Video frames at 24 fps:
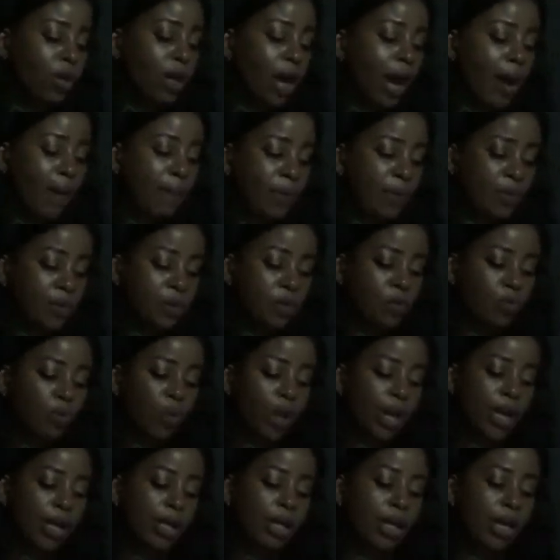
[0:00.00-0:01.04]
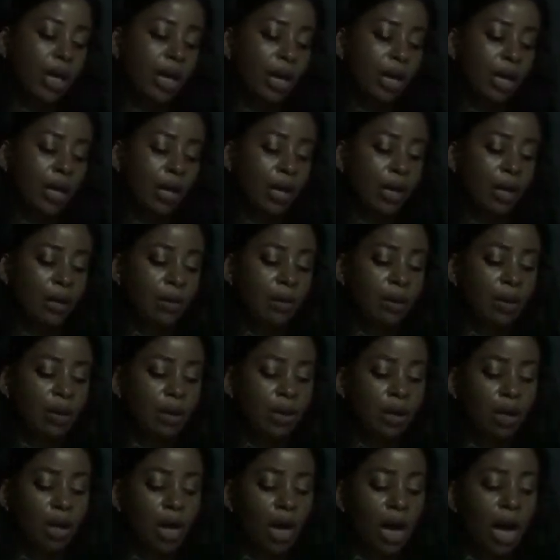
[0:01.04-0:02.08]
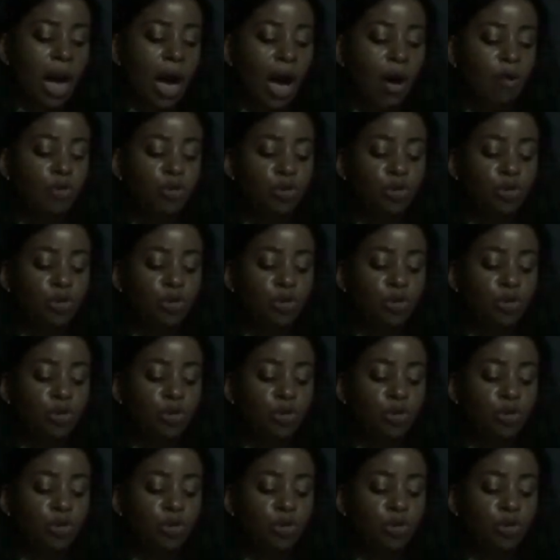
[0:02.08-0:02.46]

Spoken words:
happens when how